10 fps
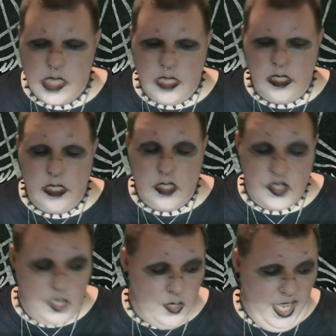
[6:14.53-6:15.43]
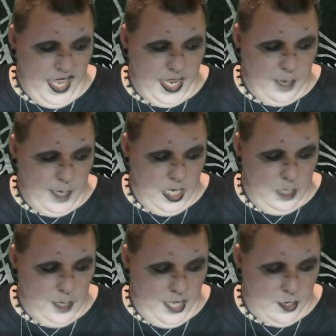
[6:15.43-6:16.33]
So yeah, I got my gallbladder
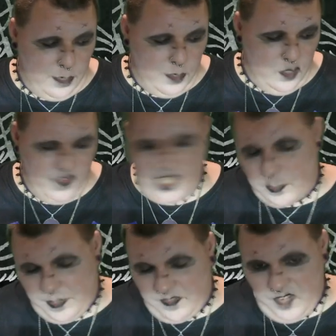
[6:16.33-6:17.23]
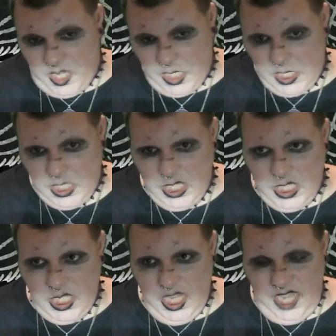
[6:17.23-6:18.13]
removed. That's been fun.
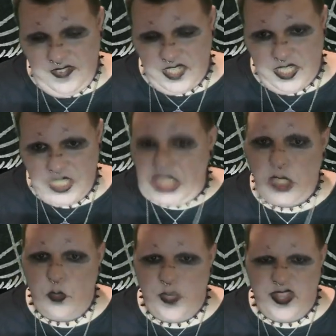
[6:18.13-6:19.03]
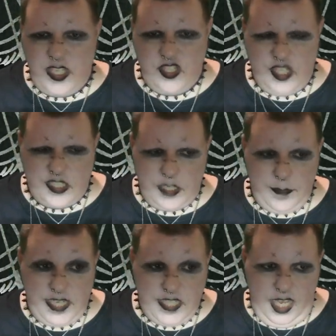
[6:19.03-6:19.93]
Having to deal with adjusting my
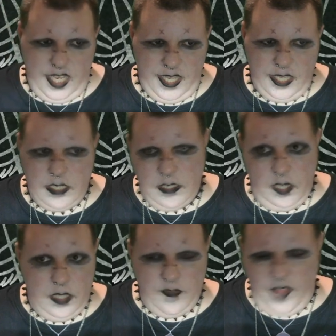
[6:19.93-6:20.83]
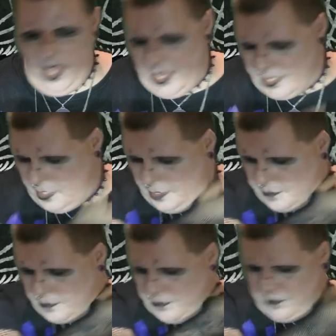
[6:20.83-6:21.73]
diet and all of that.
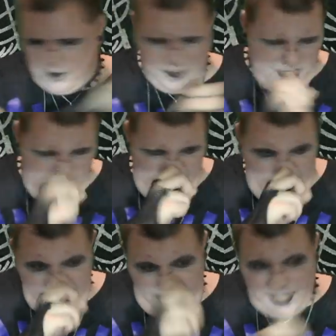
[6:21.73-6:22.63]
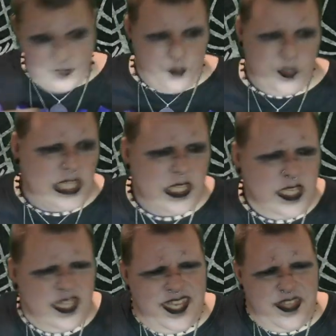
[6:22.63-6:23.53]
That's really like
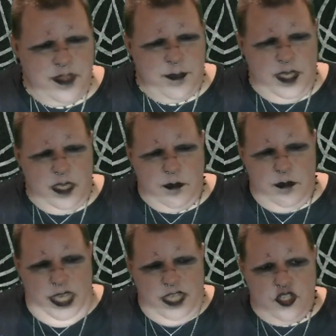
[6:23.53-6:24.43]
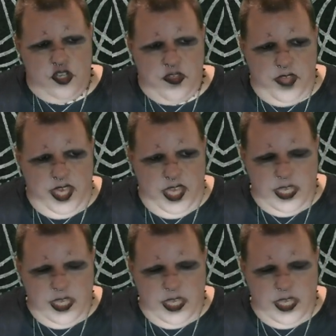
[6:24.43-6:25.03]
the big major thing.